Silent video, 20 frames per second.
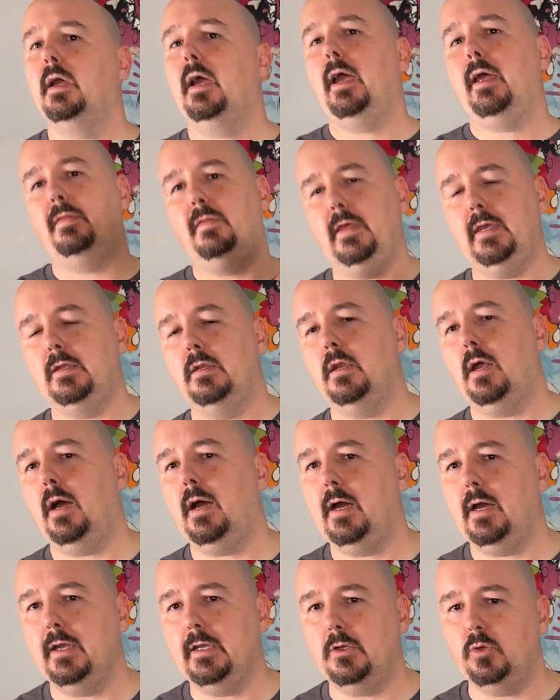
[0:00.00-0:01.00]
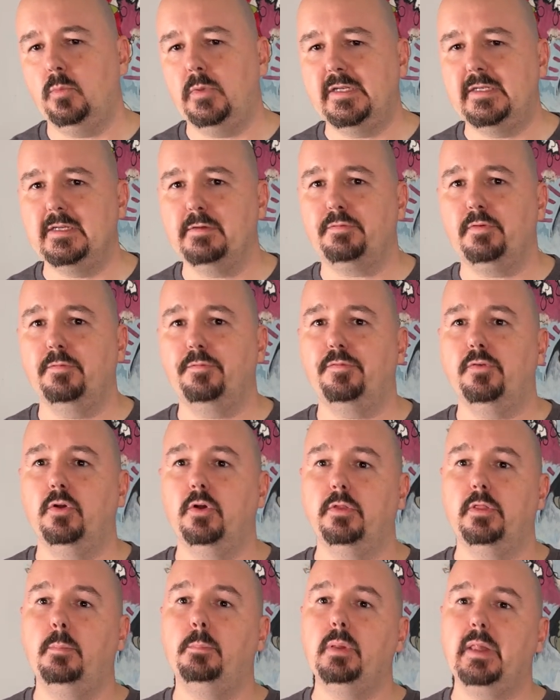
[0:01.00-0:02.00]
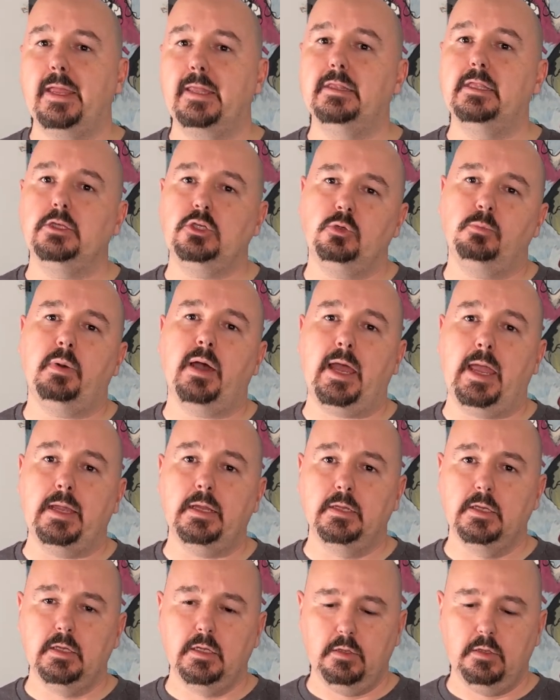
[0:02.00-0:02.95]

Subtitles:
and then it'll be different for the blade that you buy